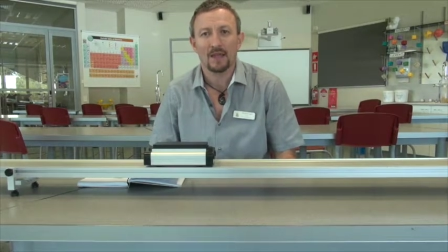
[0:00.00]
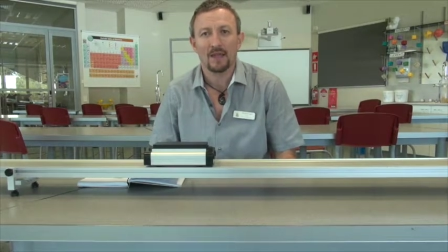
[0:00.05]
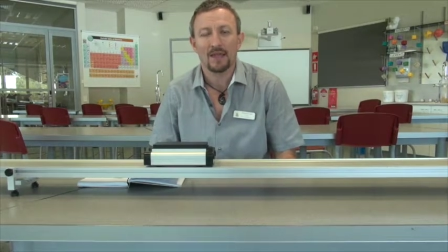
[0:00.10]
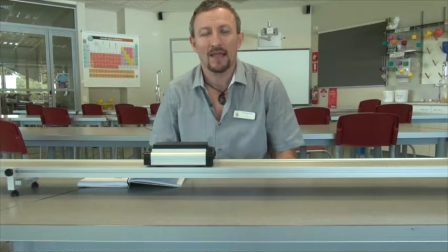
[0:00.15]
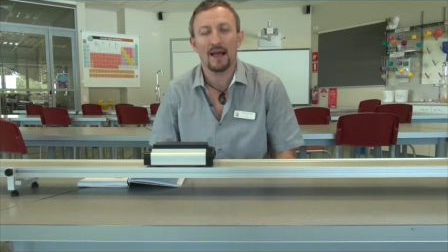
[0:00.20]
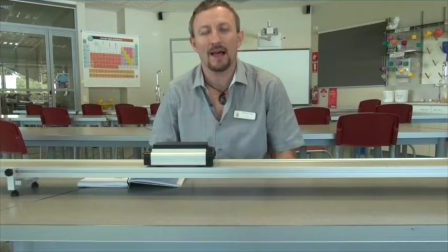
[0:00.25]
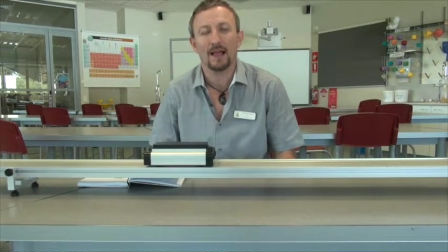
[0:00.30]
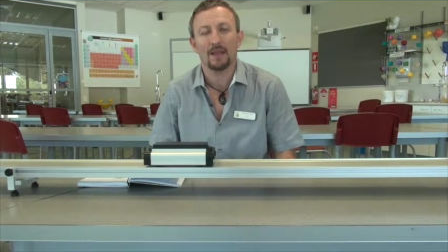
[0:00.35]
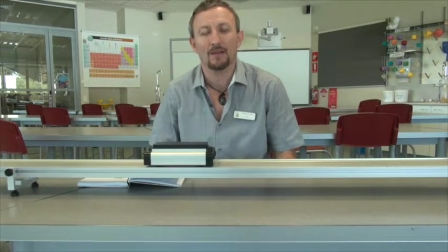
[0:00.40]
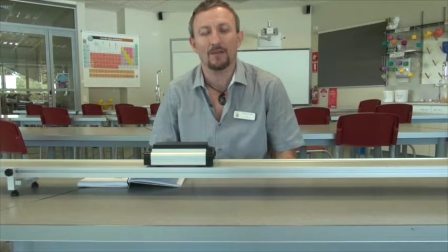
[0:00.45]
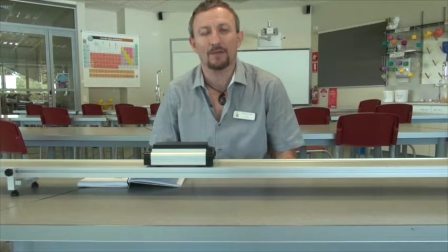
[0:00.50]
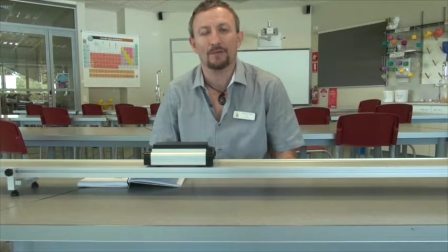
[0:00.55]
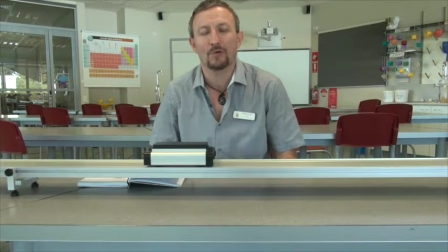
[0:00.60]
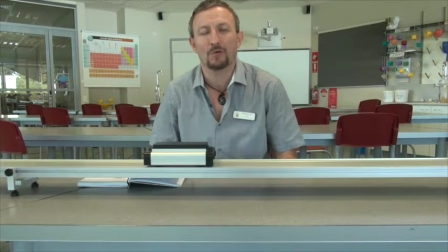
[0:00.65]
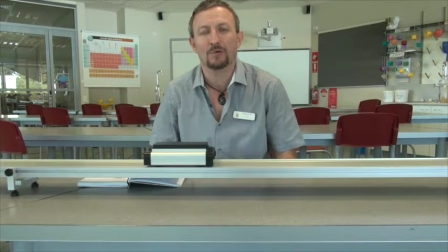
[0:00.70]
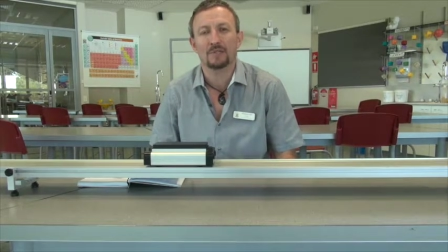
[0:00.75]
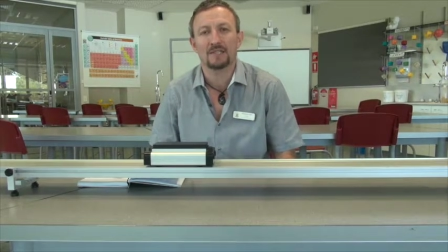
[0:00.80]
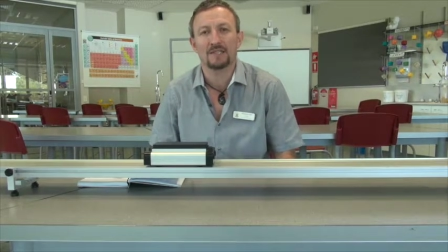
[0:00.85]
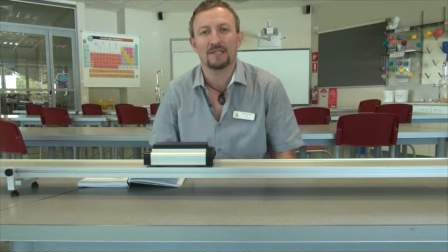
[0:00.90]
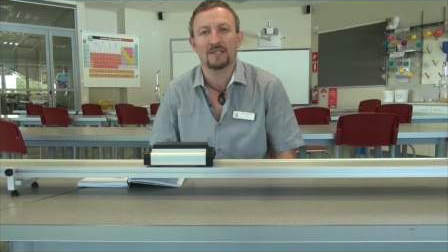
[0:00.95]
yeah, I look
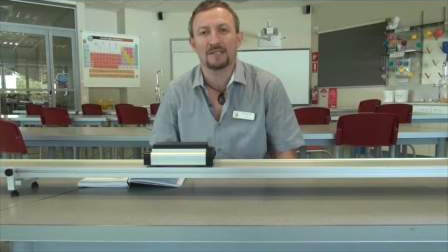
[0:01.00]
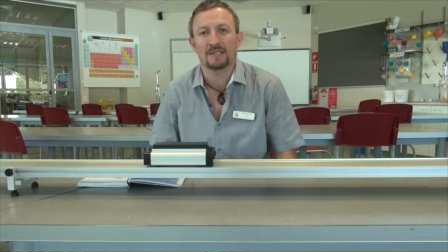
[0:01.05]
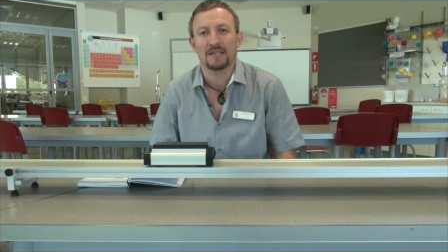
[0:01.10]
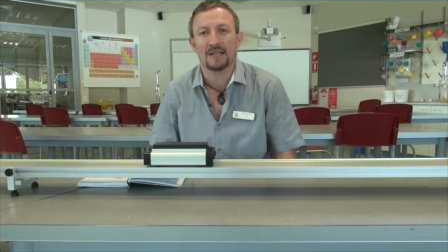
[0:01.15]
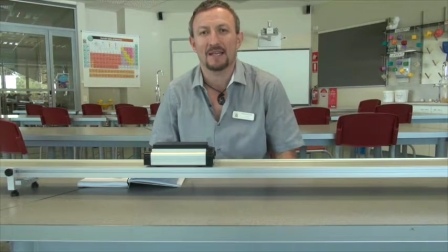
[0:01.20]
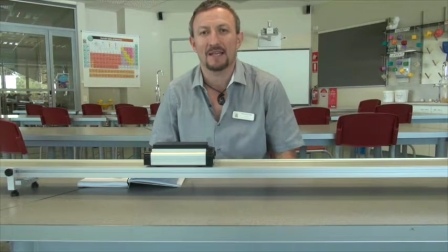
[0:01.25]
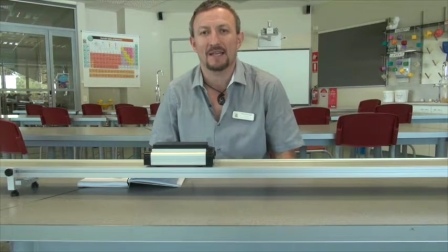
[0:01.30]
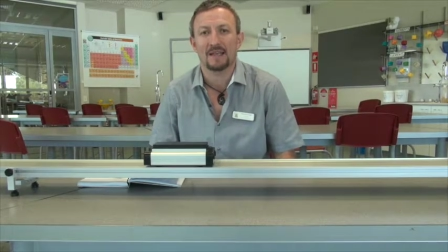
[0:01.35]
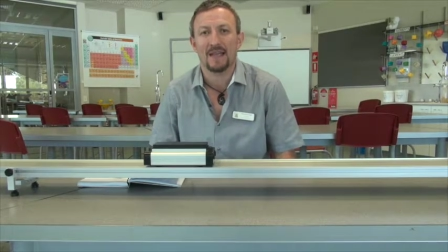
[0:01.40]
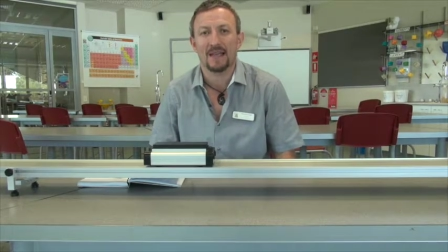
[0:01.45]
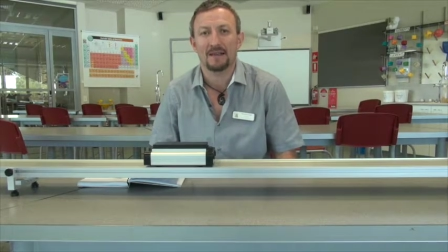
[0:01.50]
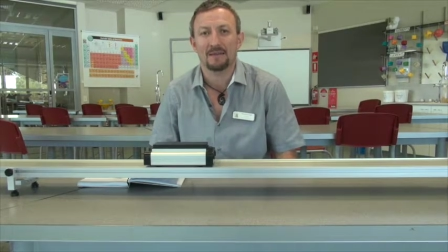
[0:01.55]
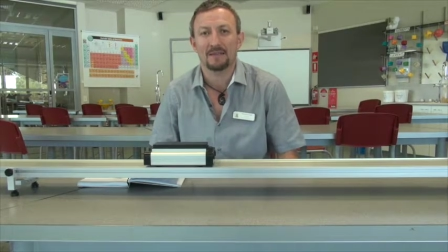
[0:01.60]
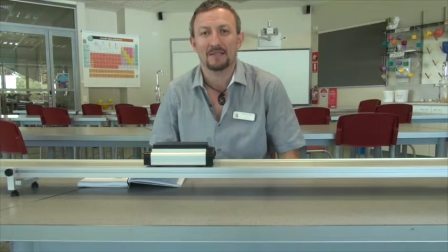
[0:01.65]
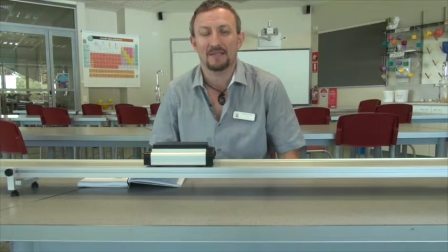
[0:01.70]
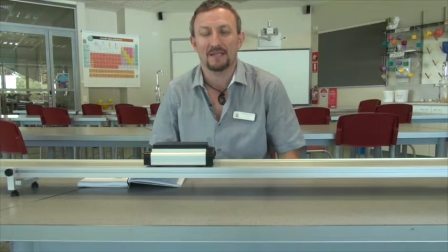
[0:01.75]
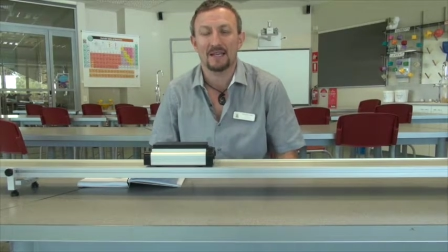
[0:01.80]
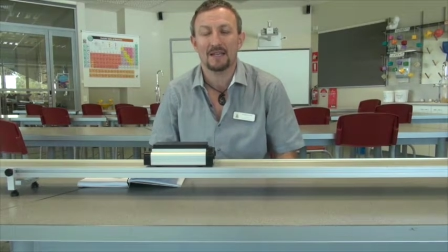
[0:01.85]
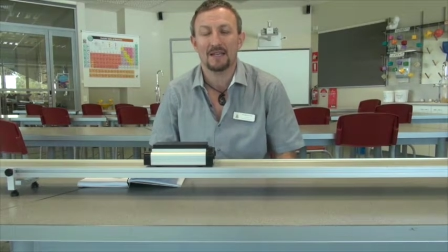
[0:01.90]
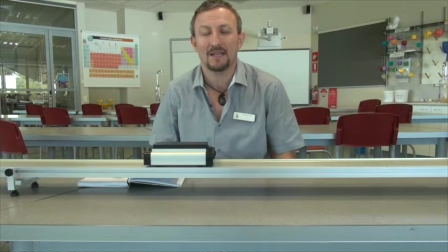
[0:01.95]
forward to you seeing, them,
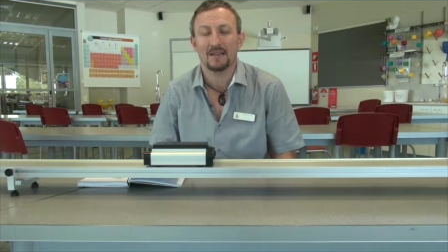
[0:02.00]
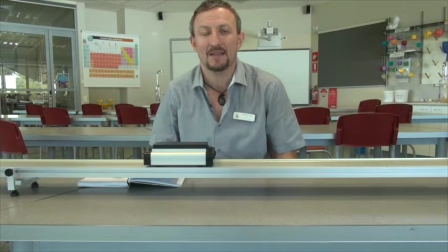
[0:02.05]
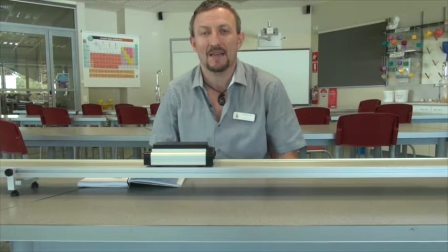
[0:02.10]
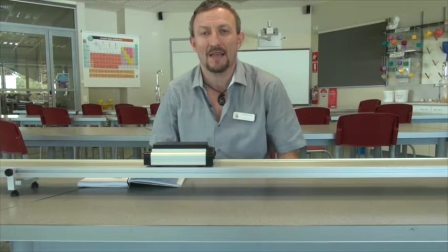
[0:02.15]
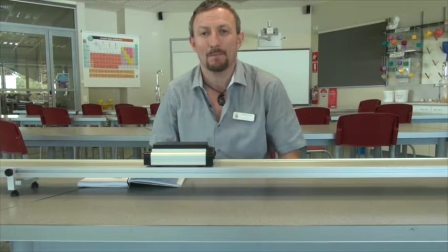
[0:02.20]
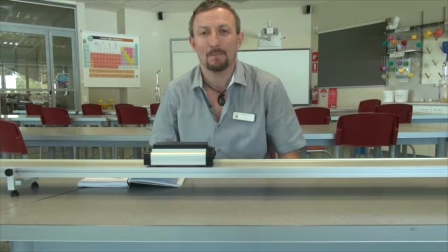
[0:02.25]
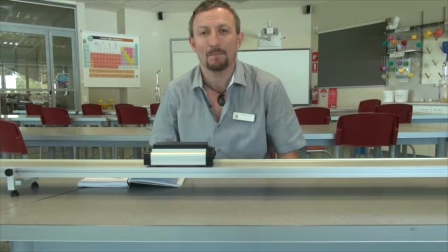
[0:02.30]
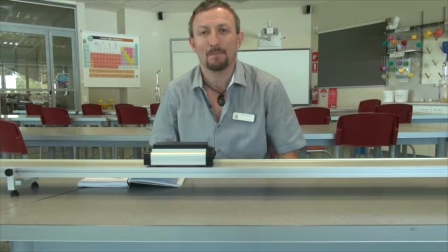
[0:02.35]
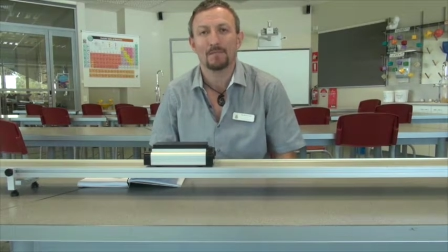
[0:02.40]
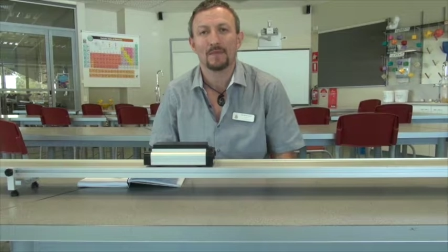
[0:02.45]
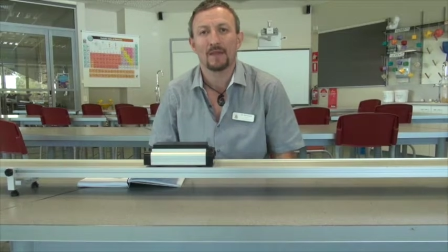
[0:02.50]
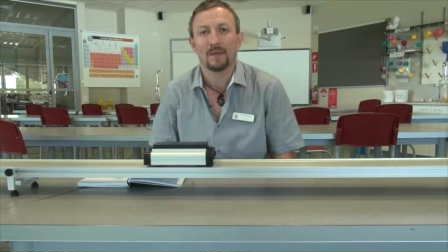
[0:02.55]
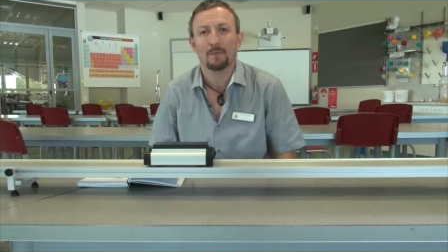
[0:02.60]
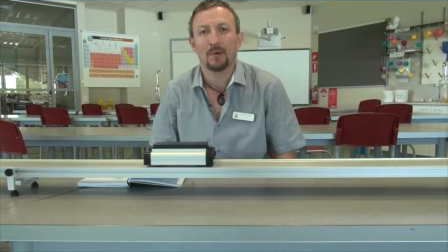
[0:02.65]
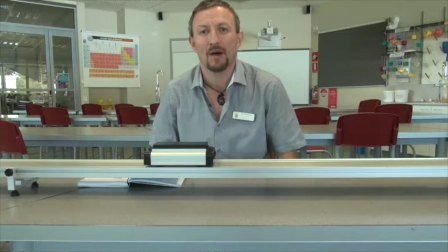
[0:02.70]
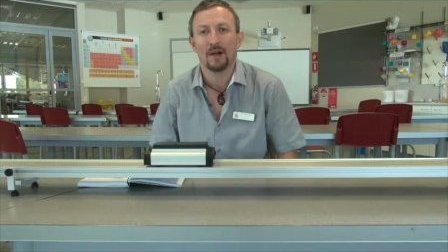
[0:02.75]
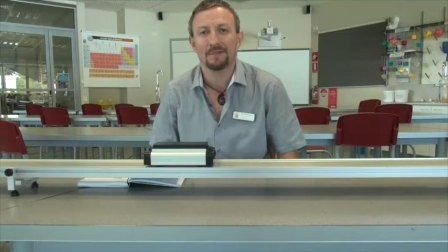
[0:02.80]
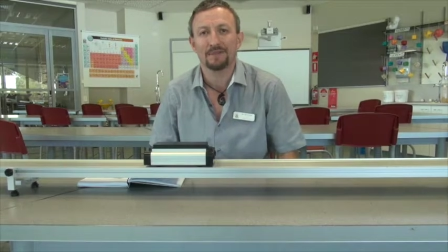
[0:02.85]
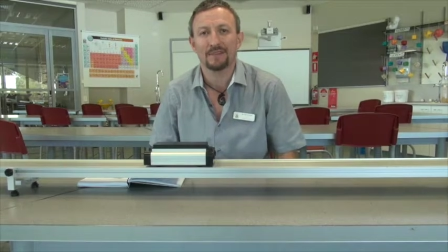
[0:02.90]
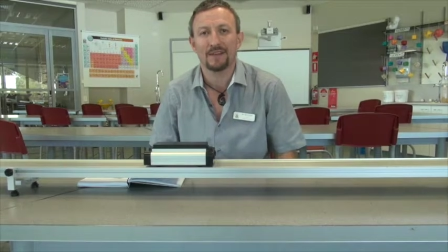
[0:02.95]
seeing you then.
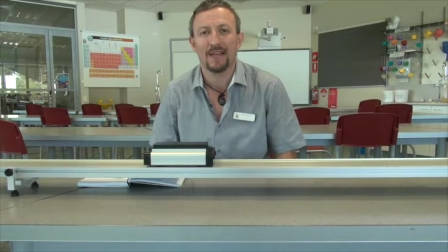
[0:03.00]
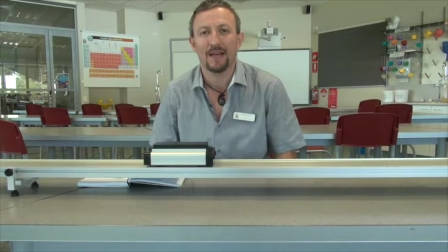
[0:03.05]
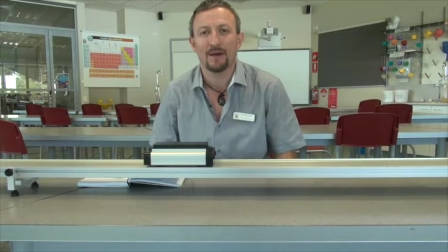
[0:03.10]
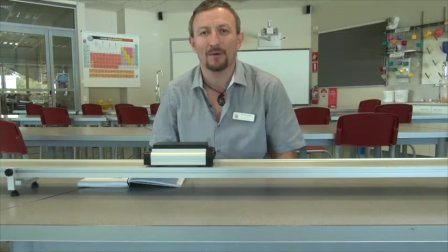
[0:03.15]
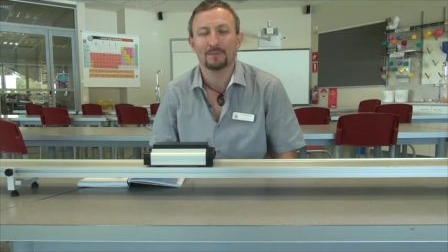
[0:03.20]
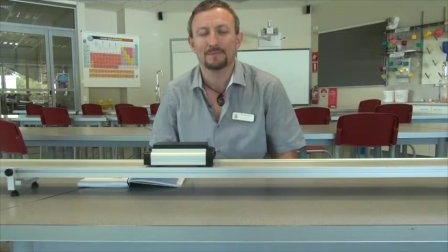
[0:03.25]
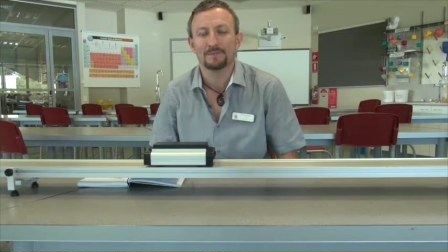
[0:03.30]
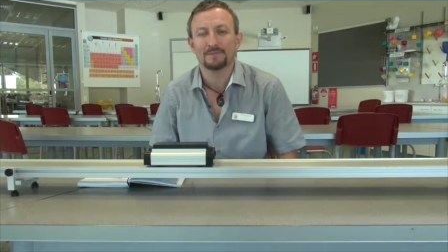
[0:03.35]
Bye for now.